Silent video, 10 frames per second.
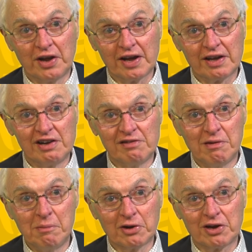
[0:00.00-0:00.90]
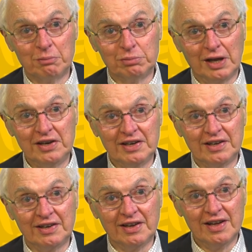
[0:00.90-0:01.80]
I can remember
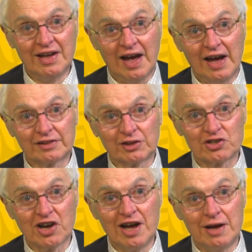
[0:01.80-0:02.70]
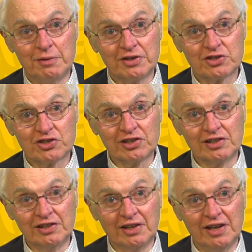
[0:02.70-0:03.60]
complaining at the time, and
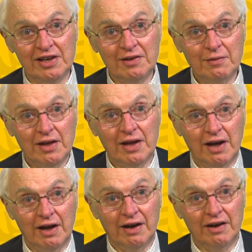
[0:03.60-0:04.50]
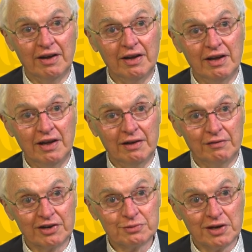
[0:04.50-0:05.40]
certainly Air
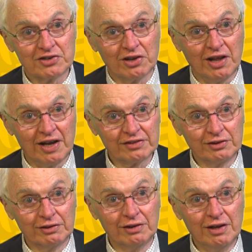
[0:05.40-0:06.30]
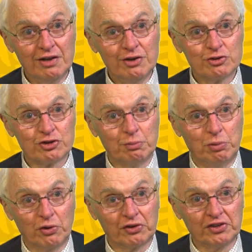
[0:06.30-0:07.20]
Vice Marshal Hartnell
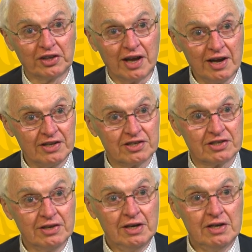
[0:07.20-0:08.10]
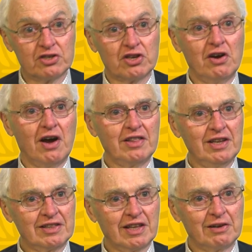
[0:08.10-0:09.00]
supported the case. So I
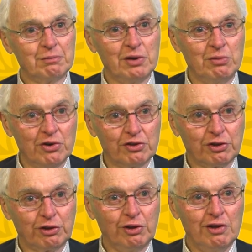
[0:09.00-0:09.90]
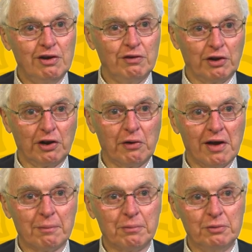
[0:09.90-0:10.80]
think that would be worth following
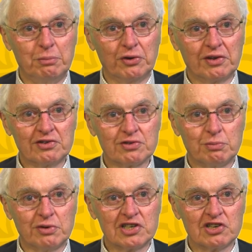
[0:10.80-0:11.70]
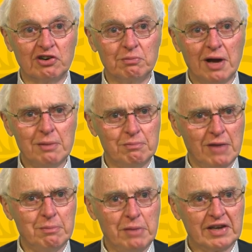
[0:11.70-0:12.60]
up and putting some pressure on. My
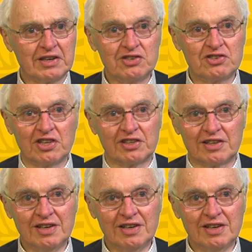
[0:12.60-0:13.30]
bet is that